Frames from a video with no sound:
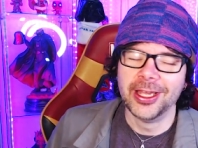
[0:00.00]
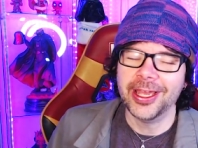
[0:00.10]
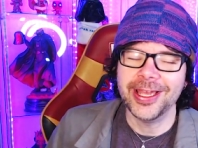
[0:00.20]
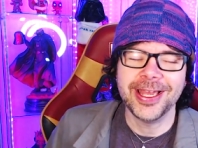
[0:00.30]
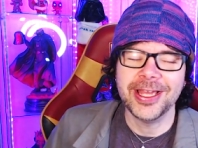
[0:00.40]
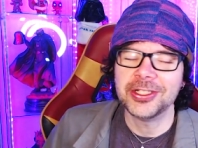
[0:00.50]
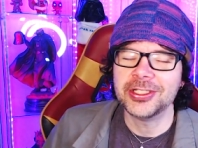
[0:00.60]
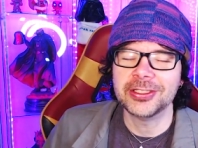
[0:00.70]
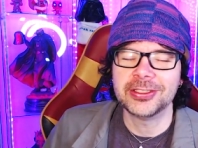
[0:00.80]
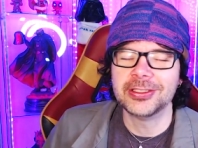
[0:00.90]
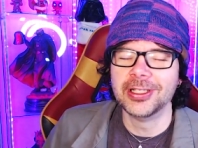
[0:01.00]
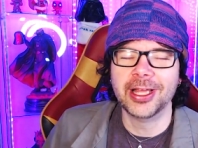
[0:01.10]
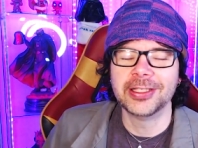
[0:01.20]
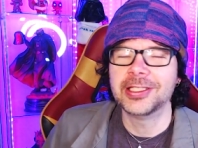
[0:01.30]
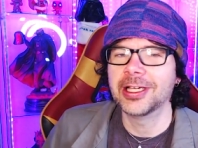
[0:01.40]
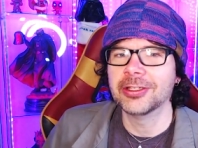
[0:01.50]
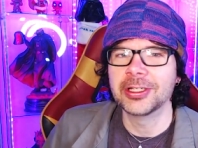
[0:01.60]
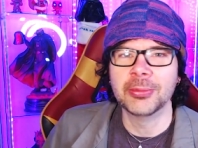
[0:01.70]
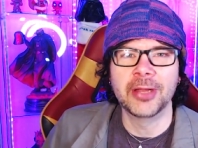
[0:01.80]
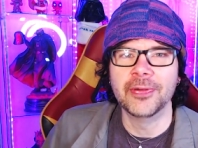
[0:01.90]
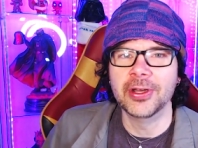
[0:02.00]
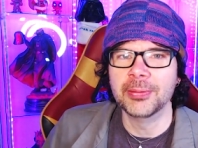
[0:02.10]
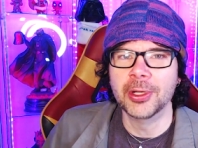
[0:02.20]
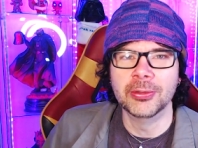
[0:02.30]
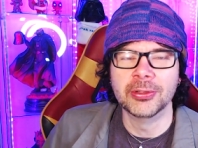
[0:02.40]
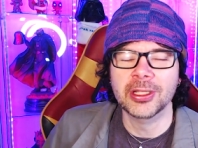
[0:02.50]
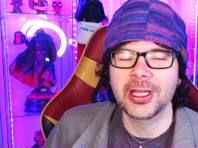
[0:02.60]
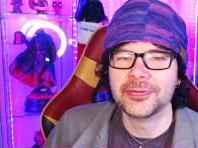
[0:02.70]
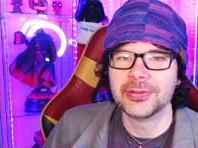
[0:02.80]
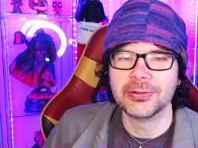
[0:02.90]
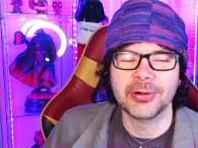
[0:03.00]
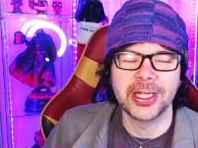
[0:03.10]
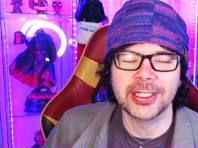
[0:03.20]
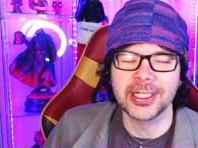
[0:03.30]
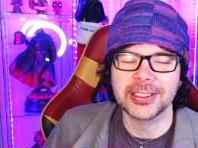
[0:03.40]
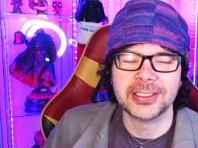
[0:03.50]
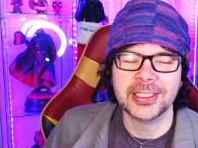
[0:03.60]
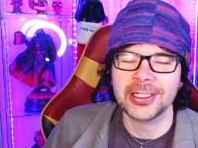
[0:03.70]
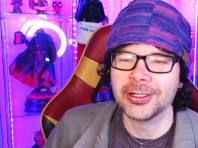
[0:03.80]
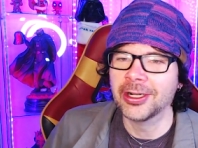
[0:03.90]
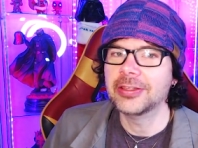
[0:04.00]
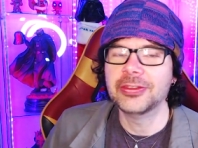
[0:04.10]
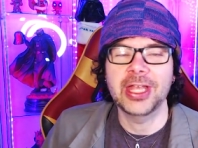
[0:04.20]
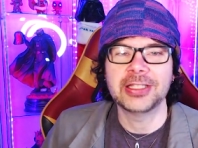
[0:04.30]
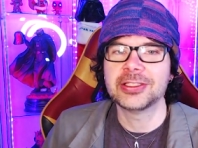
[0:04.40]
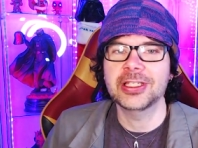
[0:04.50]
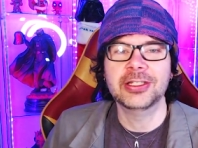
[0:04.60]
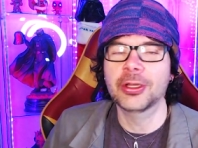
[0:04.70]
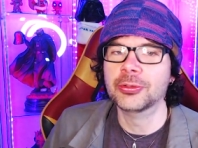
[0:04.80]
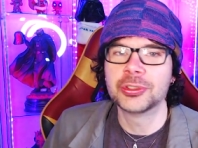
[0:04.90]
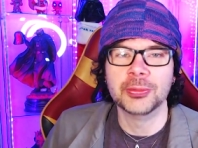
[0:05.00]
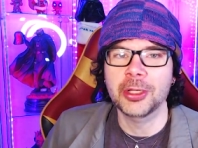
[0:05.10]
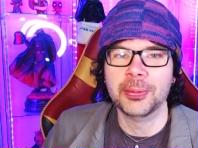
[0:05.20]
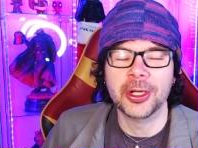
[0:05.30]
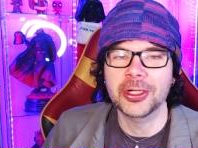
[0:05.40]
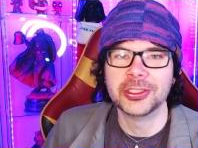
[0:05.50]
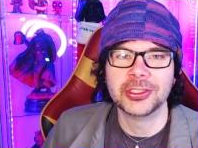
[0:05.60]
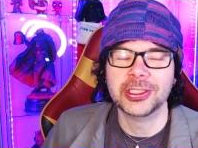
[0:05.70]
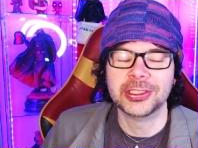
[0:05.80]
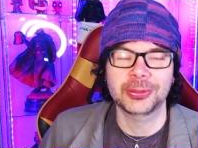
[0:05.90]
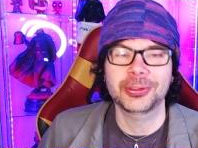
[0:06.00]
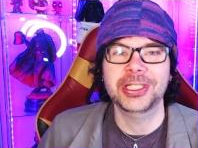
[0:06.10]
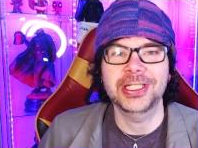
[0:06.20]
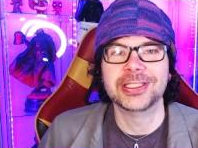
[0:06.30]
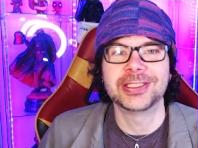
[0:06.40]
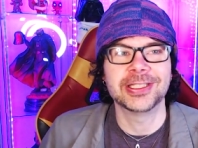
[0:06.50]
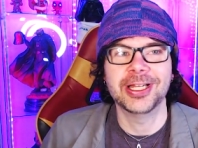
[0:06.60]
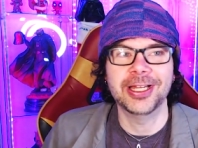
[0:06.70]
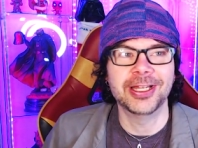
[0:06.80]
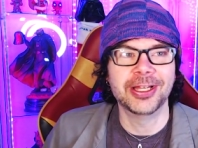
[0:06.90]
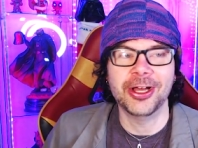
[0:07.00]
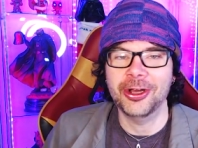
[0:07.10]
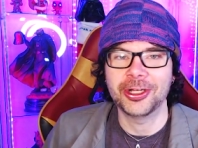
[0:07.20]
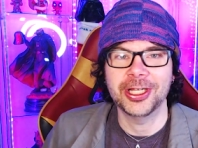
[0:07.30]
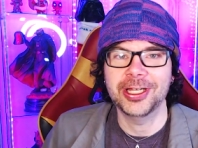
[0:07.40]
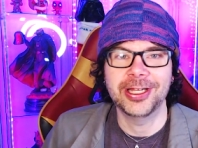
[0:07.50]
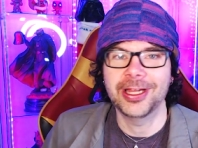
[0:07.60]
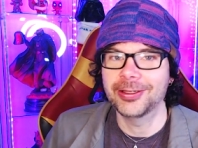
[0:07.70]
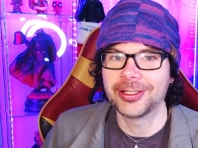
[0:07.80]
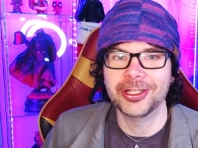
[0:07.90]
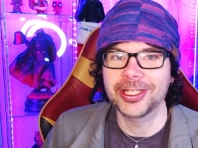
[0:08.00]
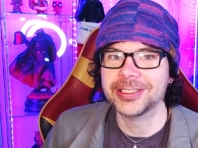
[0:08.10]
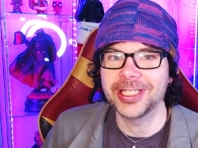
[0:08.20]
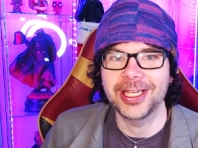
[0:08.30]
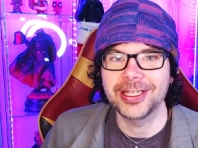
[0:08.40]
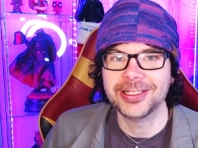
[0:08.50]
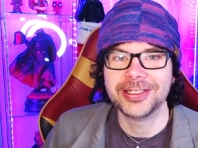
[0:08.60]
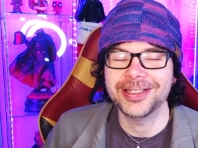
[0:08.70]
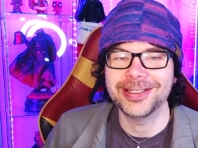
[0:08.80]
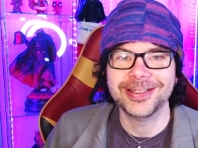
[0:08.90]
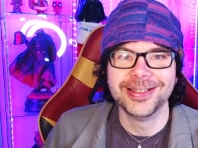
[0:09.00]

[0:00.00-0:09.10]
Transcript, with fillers: it's just uh, tickling my funny bone left, right, and center. That's in no small part to the two leads, uh, Hawkeye, uh, Clint, and uh,